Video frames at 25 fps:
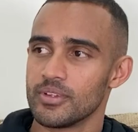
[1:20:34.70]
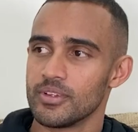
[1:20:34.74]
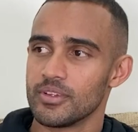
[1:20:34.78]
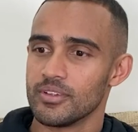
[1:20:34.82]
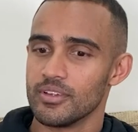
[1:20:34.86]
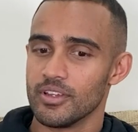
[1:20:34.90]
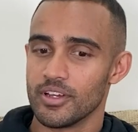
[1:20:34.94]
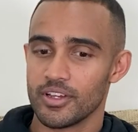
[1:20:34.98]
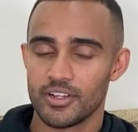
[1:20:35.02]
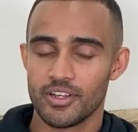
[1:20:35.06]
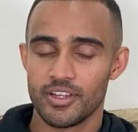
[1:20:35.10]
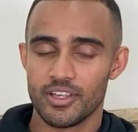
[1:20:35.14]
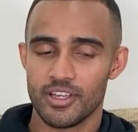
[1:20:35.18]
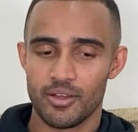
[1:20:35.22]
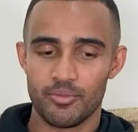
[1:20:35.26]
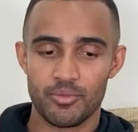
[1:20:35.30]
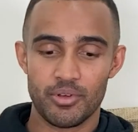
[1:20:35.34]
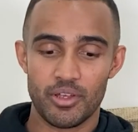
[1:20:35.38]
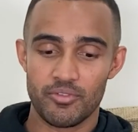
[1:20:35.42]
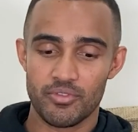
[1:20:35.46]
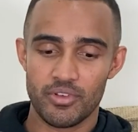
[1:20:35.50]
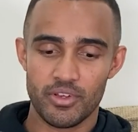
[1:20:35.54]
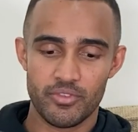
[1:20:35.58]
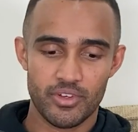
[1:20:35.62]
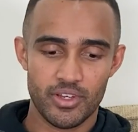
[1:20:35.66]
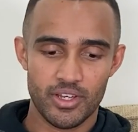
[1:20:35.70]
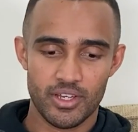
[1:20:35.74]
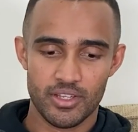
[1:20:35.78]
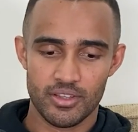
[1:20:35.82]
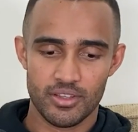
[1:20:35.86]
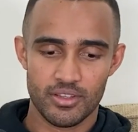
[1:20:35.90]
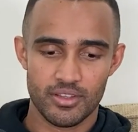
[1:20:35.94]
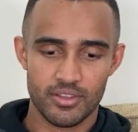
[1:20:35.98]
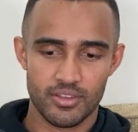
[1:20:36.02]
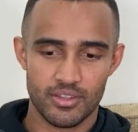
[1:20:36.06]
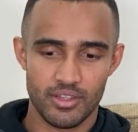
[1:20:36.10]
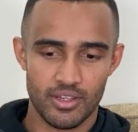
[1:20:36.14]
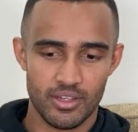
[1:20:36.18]
Luckily, I mean, I've never had
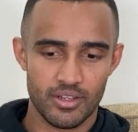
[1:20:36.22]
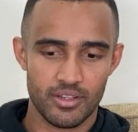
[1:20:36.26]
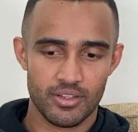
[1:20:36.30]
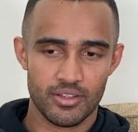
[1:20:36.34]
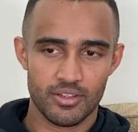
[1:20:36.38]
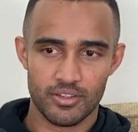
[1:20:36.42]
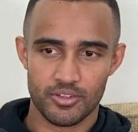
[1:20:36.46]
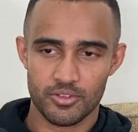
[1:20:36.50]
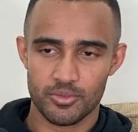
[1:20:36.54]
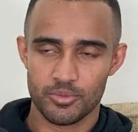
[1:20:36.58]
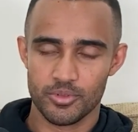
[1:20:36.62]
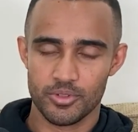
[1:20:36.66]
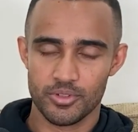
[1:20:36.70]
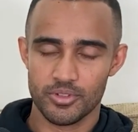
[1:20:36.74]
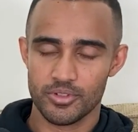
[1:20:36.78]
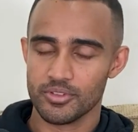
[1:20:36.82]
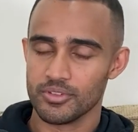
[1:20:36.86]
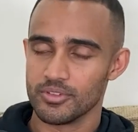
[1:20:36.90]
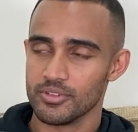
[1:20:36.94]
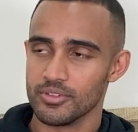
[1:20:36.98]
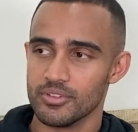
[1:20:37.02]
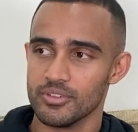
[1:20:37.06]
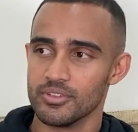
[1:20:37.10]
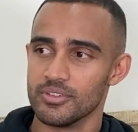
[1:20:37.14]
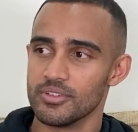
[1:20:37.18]
that experience.